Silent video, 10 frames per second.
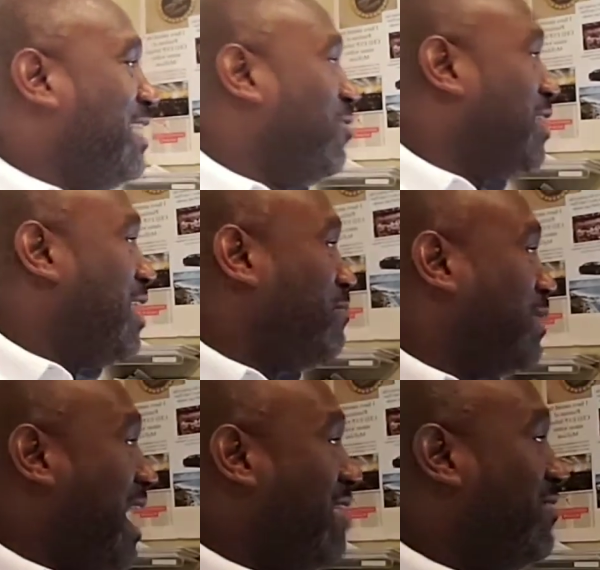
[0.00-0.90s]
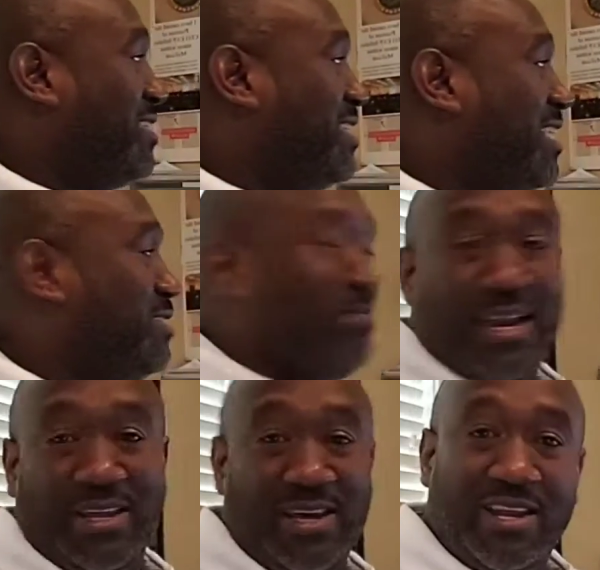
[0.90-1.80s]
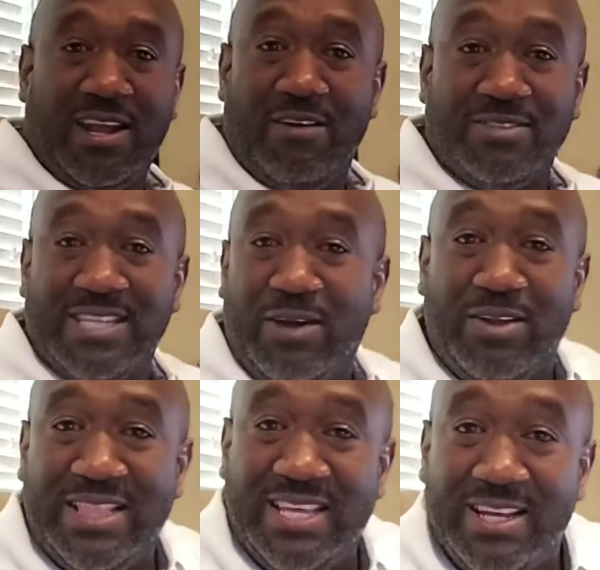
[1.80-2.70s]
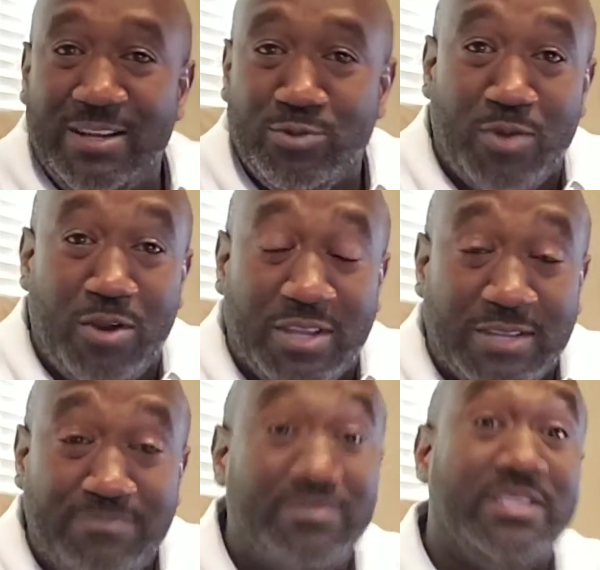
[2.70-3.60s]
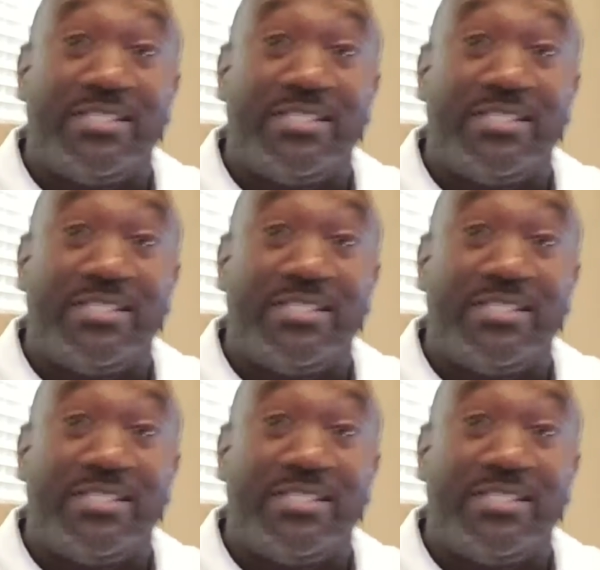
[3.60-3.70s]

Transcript: So I know that I'm live. I was actually about to cut it off because I wasn't thinking it was working.